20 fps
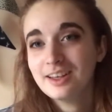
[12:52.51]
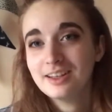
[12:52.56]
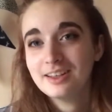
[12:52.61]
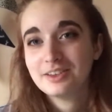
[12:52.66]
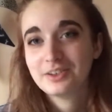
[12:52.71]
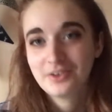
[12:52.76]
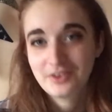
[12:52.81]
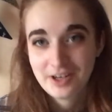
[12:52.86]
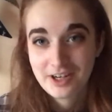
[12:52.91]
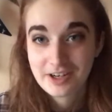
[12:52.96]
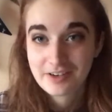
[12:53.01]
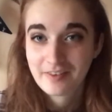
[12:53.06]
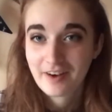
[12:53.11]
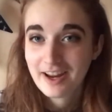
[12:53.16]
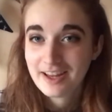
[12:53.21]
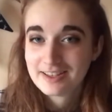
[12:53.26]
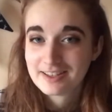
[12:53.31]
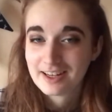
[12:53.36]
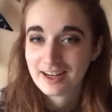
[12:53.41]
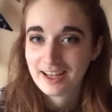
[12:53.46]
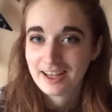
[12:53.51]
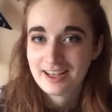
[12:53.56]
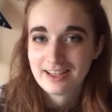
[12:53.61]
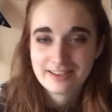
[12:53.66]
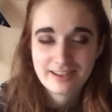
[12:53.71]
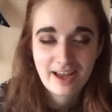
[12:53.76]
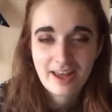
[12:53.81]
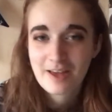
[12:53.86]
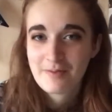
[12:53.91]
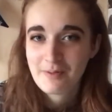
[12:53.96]
Dorian Gray's in it. He's
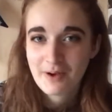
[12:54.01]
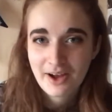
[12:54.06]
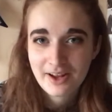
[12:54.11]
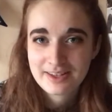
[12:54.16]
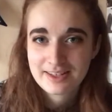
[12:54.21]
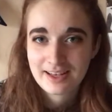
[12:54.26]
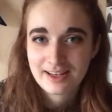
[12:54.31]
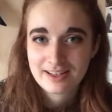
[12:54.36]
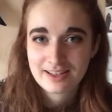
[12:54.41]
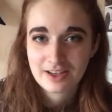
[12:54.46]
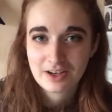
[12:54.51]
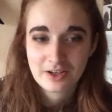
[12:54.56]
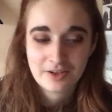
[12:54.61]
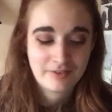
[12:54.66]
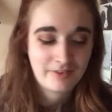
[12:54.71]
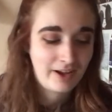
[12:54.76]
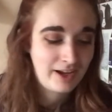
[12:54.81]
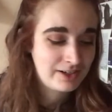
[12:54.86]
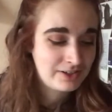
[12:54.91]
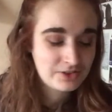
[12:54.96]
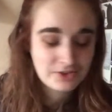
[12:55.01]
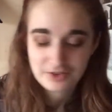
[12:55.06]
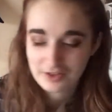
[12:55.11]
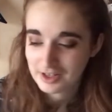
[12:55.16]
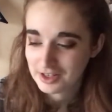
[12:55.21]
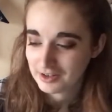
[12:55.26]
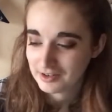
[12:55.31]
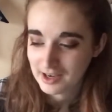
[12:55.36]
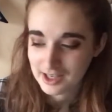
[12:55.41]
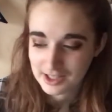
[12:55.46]
like a bartender of like
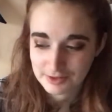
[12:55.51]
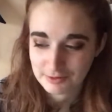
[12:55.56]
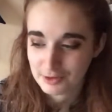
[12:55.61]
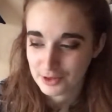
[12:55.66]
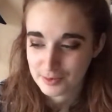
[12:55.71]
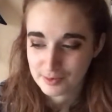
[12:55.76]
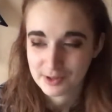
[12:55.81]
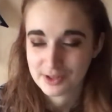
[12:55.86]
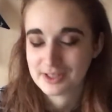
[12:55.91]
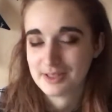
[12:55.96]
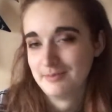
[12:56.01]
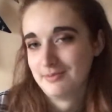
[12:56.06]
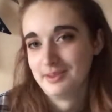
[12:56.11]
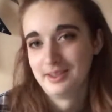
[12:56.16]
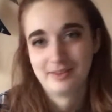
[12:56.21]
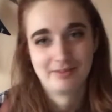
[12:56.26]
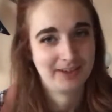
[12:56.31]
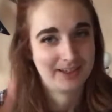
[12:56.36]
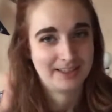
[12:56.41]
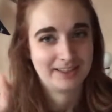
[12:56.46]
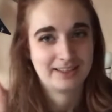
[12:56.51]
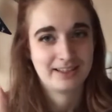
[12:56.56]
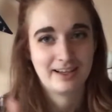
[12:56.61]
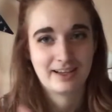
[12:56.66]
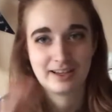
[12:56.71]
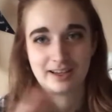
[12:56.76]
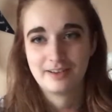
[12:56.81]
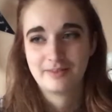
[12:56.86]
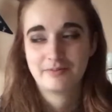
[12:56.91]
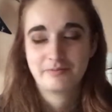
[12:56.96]
Dorian Gray's Room or something, which is
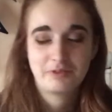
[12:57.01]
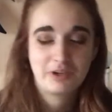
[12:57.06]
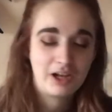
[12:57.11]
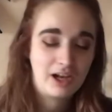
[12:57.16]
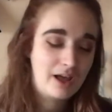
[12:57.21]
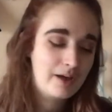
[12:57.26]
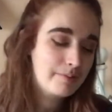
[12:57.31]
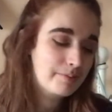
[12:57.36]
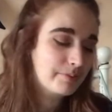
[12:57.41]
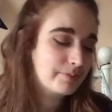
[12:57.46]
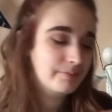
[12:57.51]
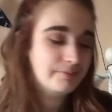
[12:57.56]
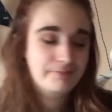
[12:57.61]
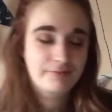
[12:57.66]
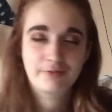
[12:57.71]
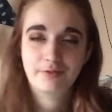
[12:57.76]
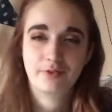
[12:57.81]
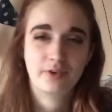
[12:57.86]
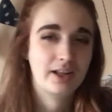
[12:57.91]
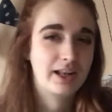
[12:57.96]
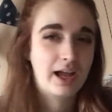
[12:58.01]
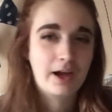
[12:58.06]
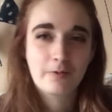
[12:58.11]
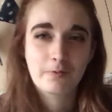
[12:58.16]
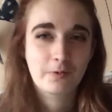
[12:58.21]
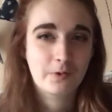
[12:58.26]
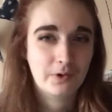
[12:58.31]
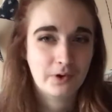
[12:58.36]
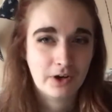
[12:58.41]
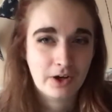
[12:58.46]
like a club for like
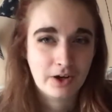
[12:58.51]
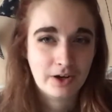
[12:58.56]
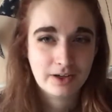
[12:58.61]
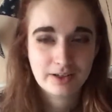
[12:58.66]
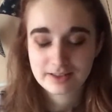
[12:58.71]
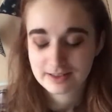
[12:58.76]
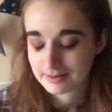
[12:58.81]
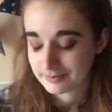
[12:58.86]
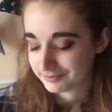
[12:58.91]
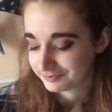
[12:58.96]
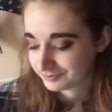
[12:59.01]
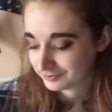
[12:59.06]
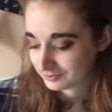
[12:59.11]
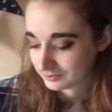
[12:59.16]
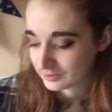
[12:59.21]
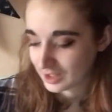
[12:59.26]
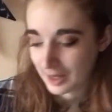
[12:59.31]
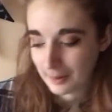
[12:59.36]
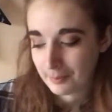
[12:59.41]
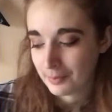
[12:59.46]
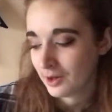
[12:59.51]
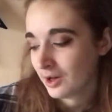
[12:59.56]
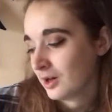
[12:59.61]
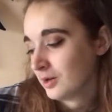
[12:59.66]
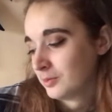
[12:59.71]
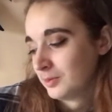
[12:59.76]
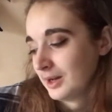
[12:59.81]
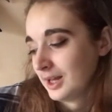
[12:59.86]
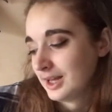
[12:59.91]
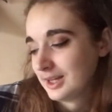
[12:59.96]
warlocks, like a bar
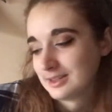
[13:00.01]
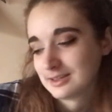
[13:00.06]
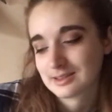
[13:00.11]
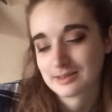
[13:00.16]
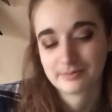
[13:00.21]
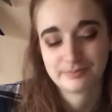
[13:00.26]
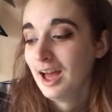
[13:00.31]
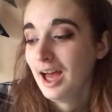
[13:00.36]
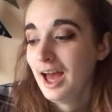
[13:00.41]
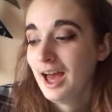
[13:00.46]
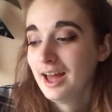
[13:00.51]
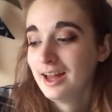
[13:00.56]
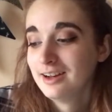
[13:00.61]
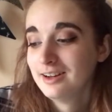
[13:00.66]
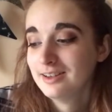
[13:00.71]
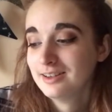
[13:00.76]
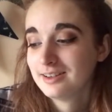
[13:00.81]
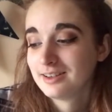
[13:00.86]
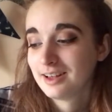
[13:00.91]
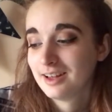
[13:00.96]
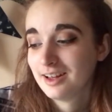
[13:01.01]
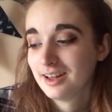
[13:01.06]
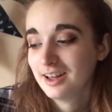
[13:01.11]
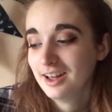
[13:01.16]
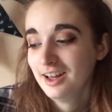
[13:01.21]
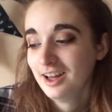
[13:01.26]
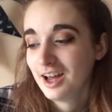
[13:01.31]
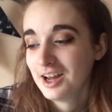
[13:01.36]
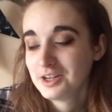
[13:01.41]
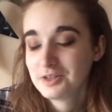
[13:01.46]
place. And
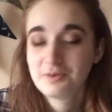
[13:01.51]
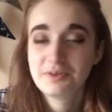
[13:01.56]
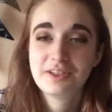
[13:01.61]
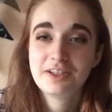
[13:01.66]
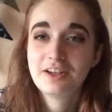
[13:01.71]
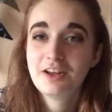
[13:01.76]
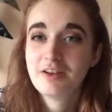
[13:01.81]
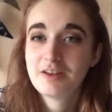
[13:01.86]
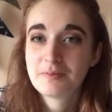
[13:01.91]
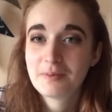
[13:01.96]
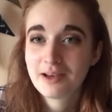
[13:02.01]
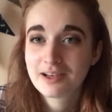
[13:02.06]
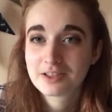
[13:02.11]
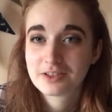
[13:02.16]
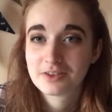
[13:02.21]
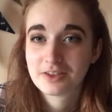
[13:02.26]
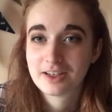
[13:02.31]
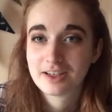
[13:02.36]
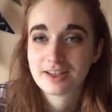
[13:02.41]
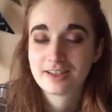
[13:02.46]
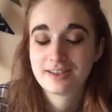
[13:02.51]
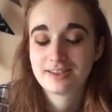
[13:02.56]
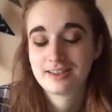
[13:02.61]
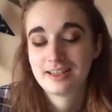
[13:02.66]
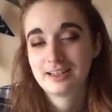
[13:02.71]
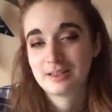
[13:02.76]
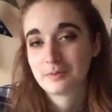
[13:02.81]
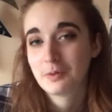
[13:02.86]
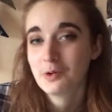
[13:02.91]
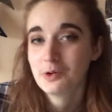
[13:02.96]
I just wanted to know his backstory because
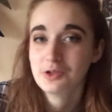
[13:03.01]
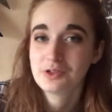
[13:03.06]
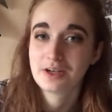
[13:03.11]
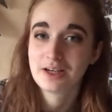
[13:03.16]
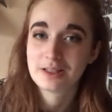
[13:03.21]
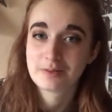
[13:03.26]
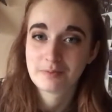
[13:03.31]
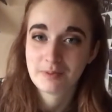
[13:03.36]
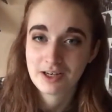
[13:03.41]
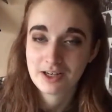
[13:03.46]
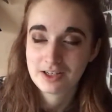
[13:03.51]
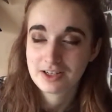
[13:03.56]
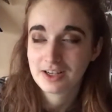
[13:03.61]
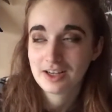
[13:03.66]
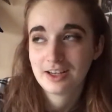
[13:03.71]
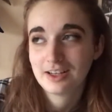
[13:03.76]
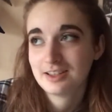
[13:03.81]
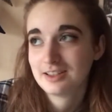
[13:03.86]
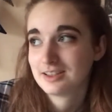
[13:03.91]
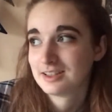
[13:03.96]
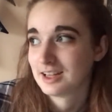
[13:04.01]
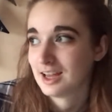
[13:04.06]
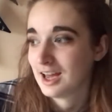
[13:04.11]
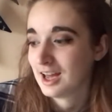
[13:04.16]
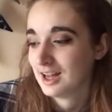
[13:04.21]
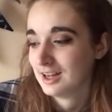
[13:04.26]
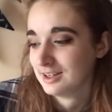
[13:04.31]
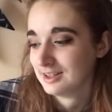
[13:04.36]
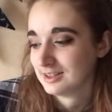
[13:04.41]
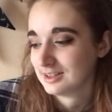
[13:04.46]
his portrait's mentioned,
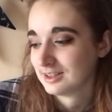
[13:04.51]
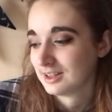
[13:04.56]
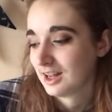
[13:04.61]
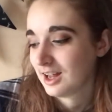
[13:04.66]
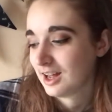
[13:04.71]
and